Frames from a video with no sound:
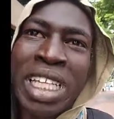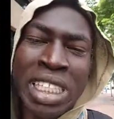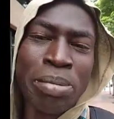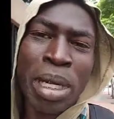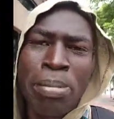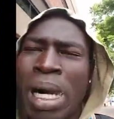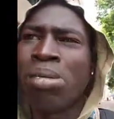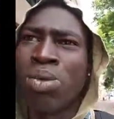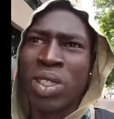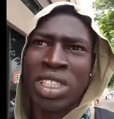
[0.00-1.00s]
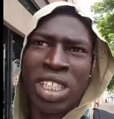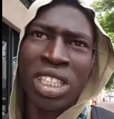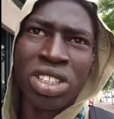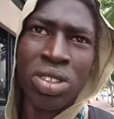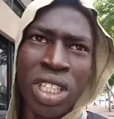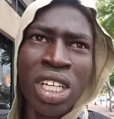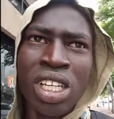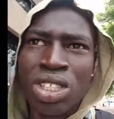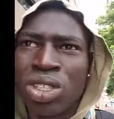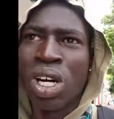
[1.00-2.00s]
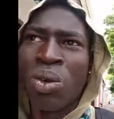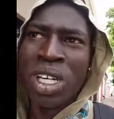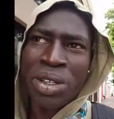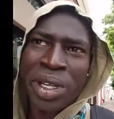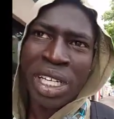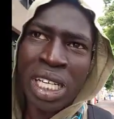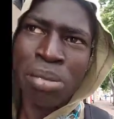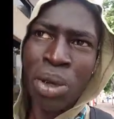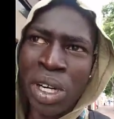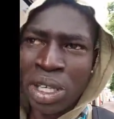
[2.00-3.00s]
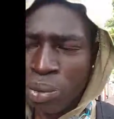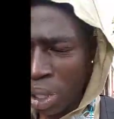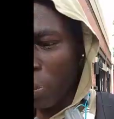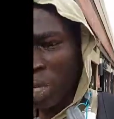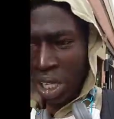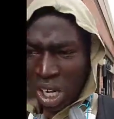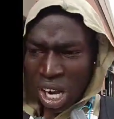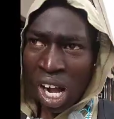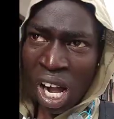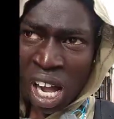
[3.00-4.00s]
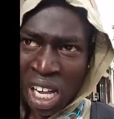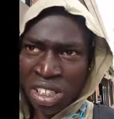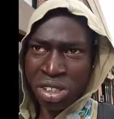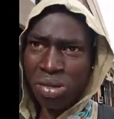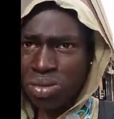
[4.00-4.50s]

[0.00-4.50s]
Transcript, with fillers: like there's a big problem with this industry. So I want to create a community where we can all